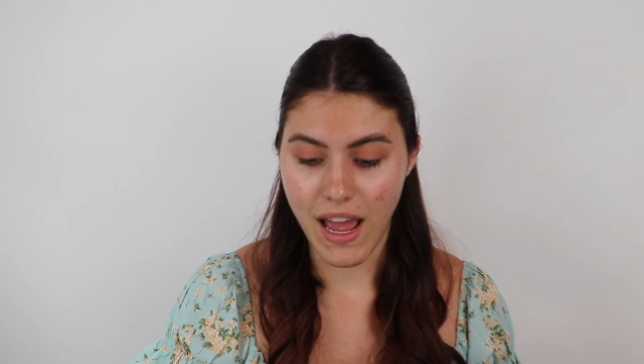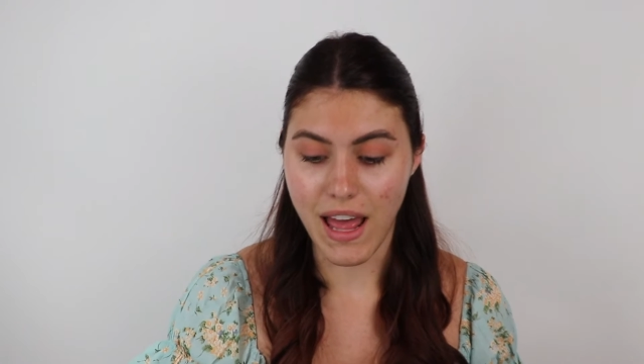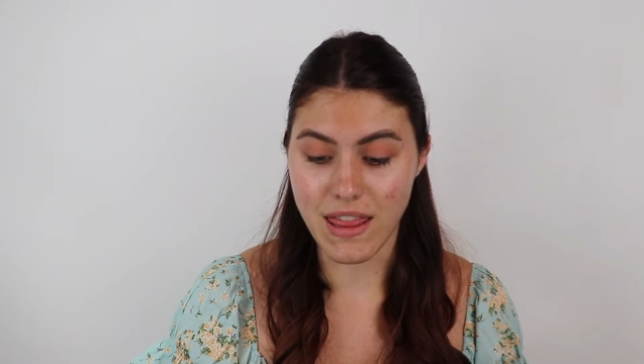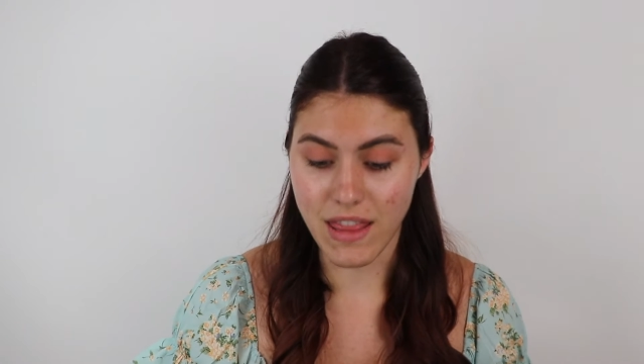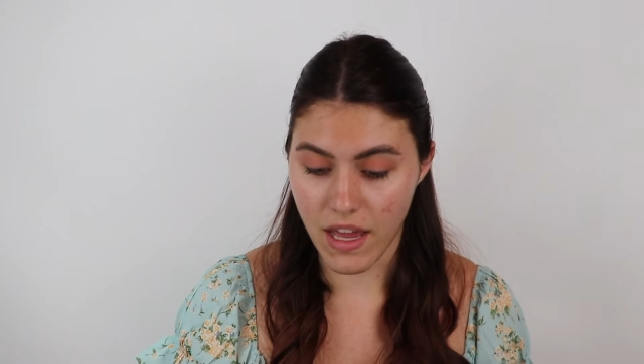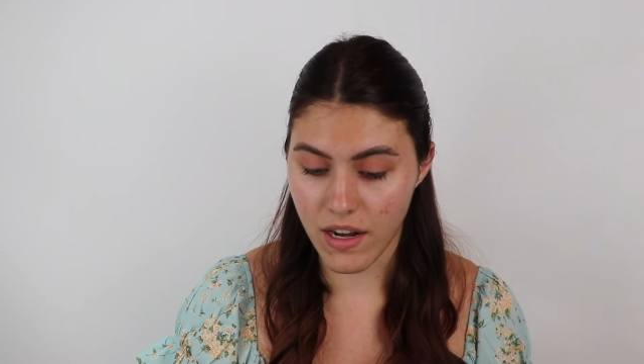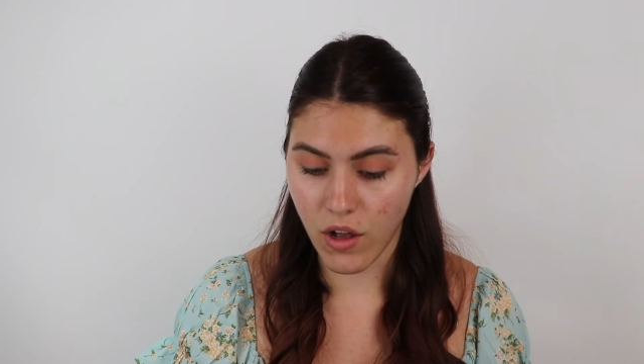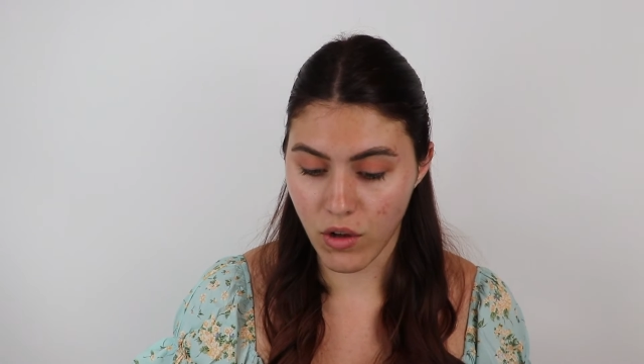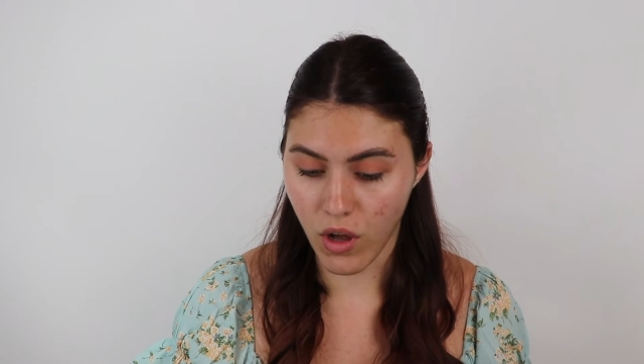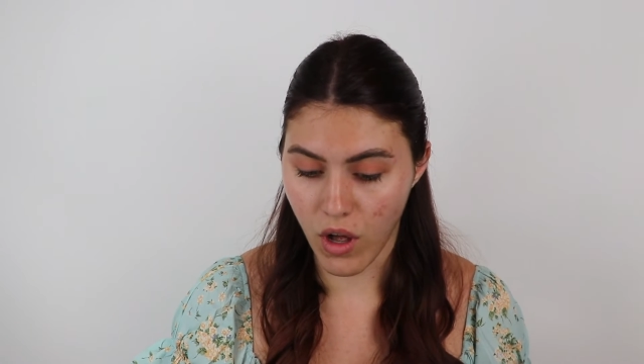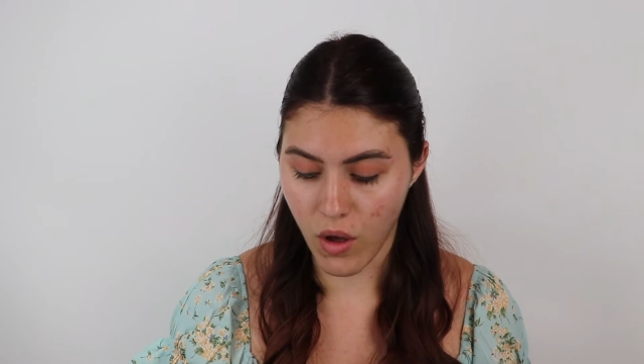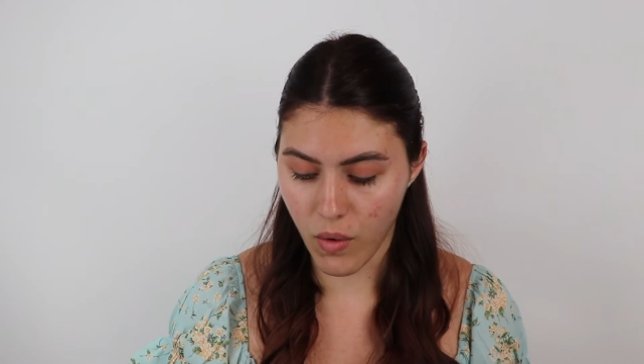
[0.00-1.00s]
And then I'll
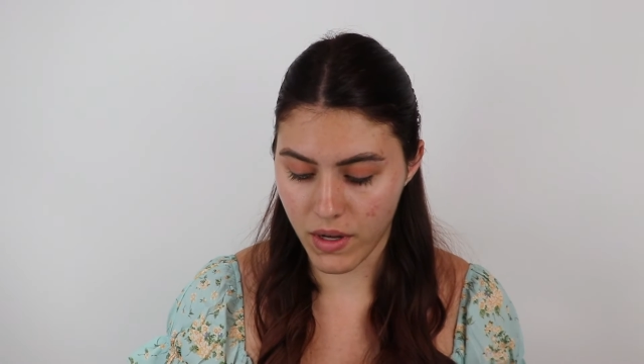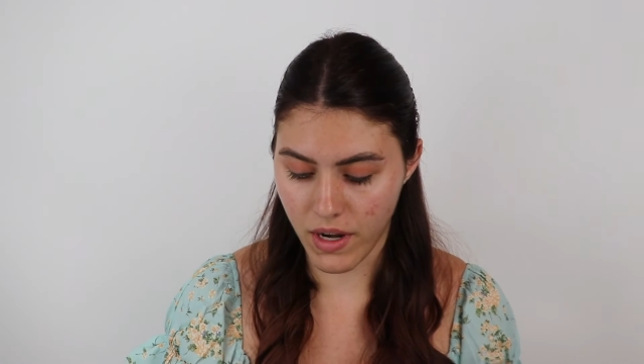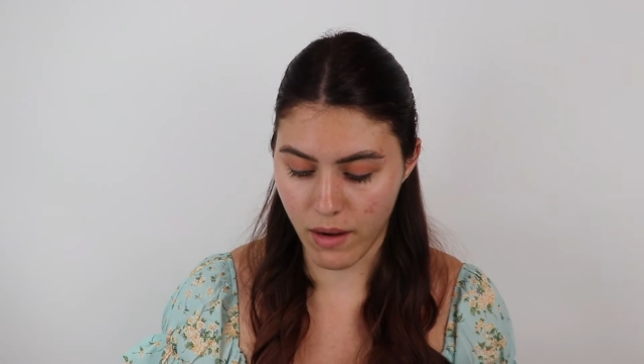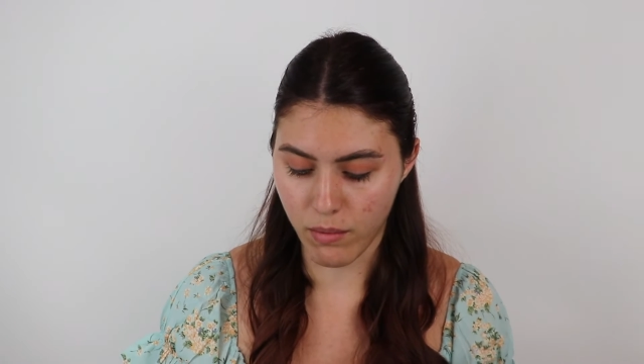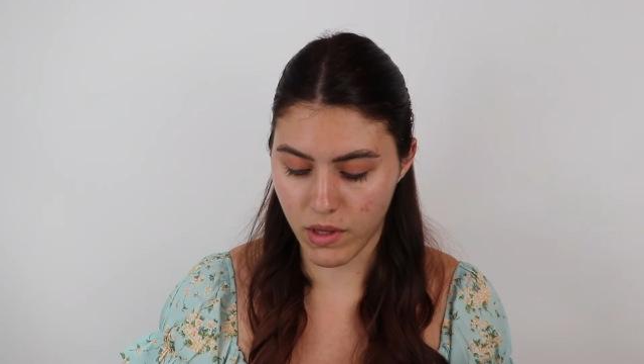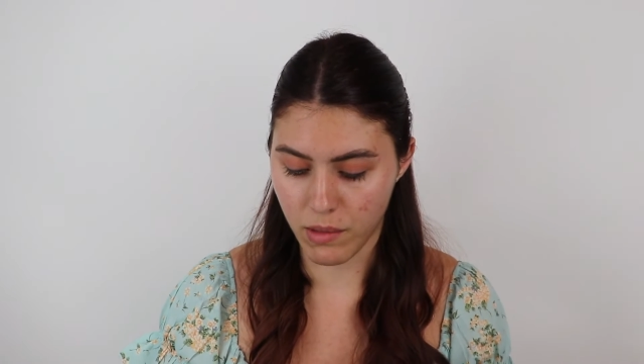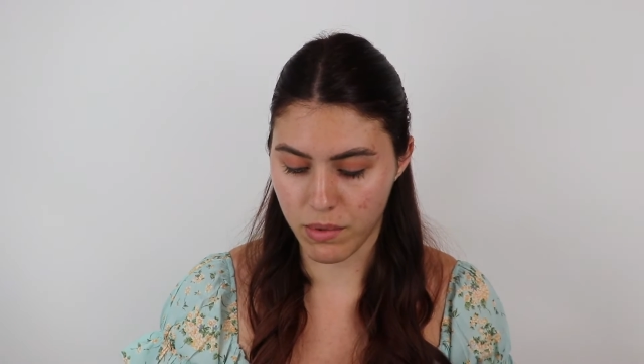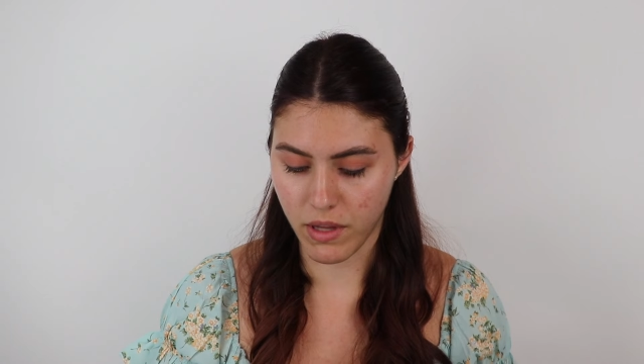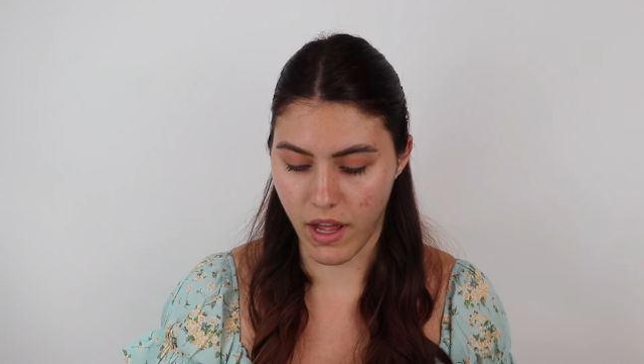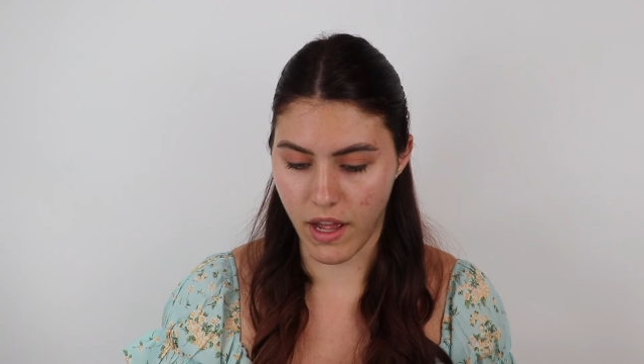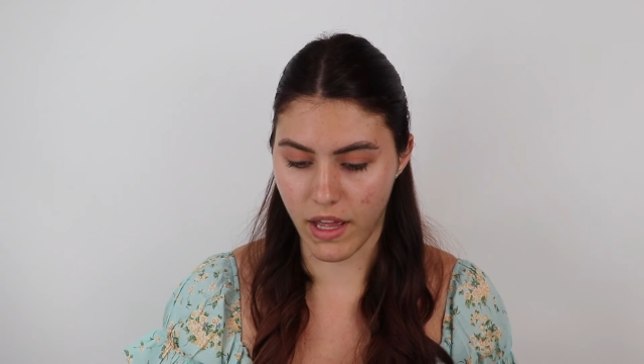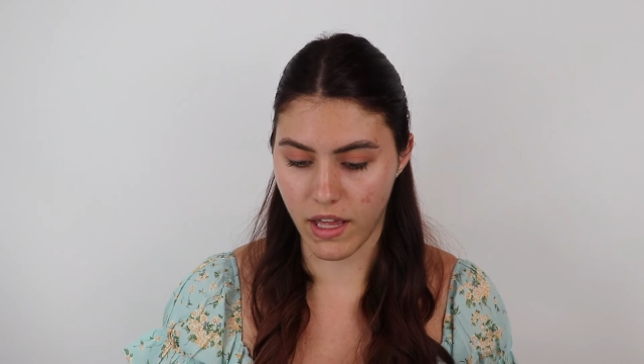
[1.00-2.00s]
go and I will
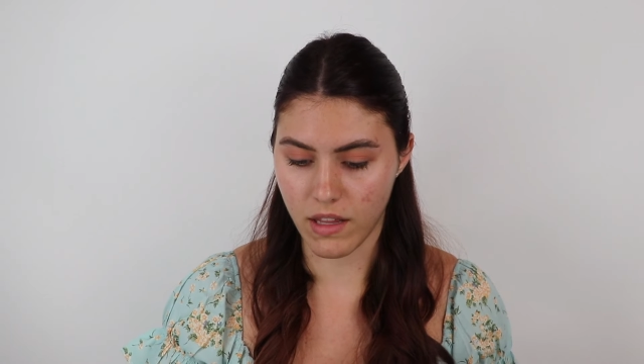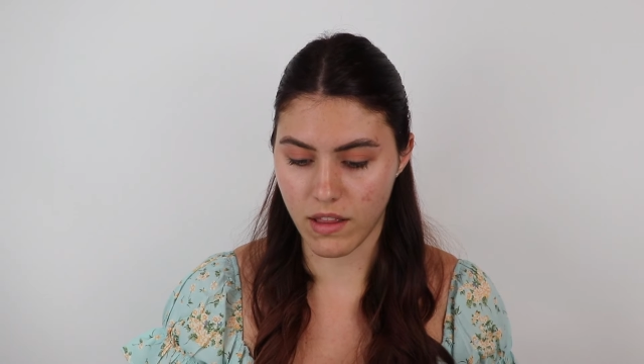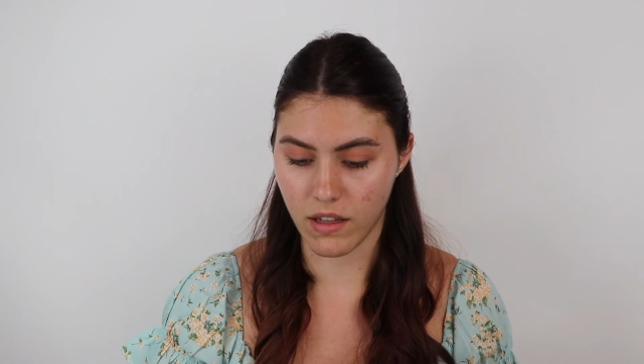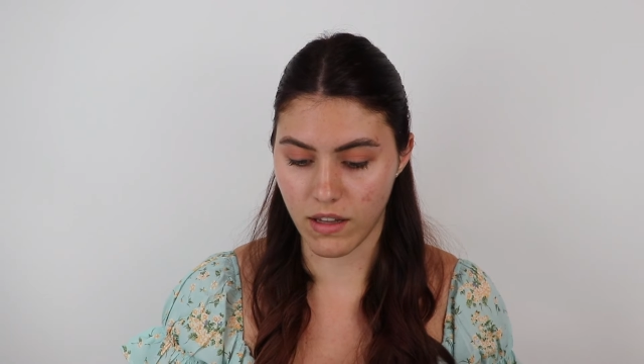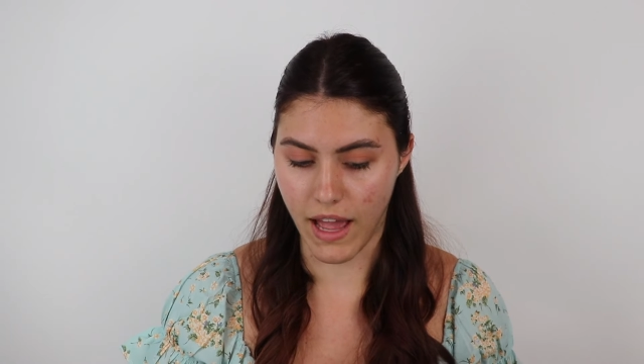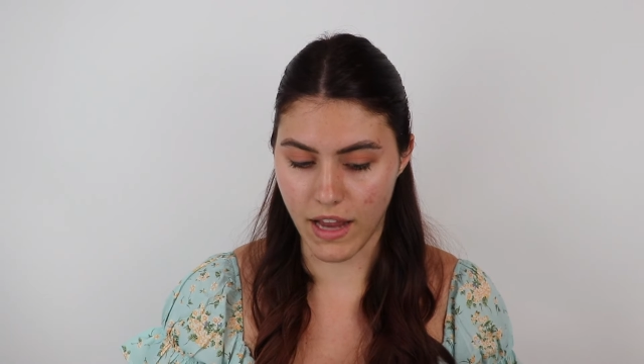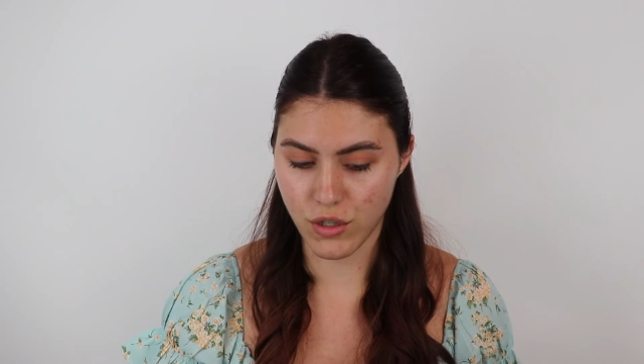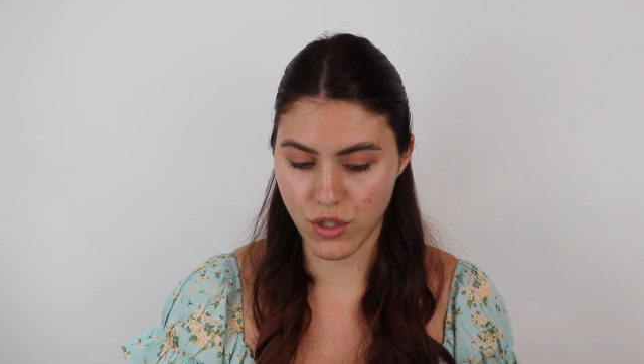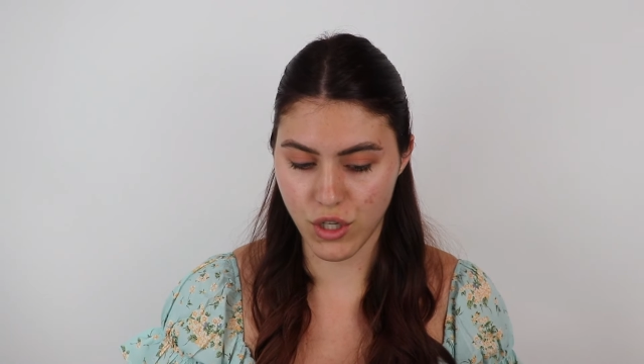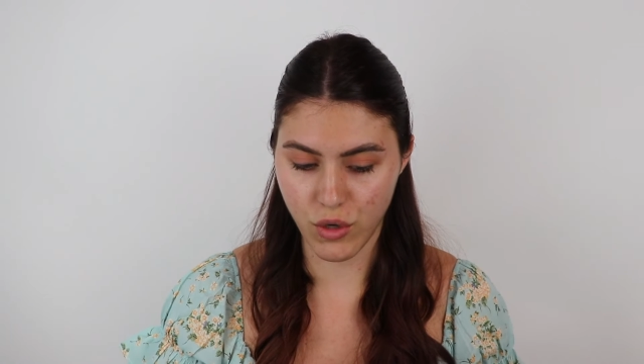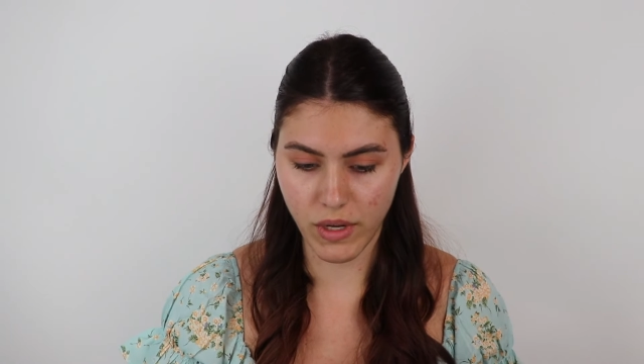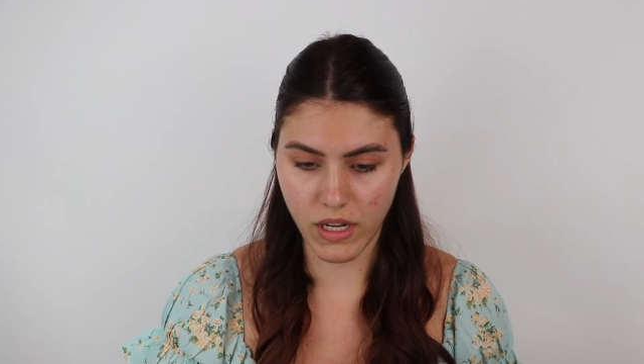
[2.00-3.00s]
apply the lash
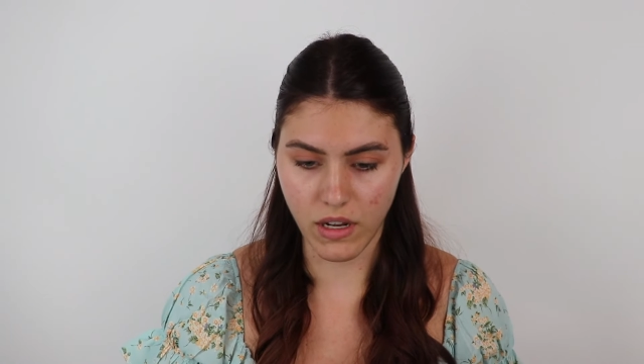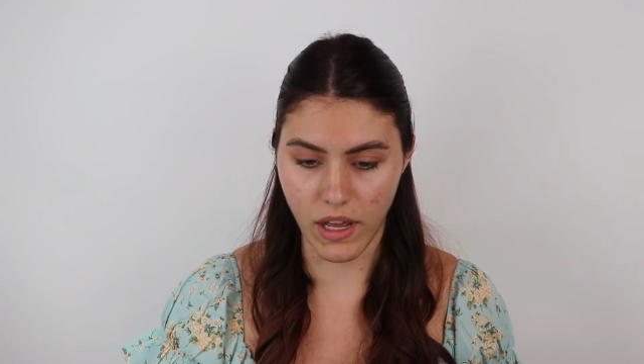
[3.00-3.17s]
to it.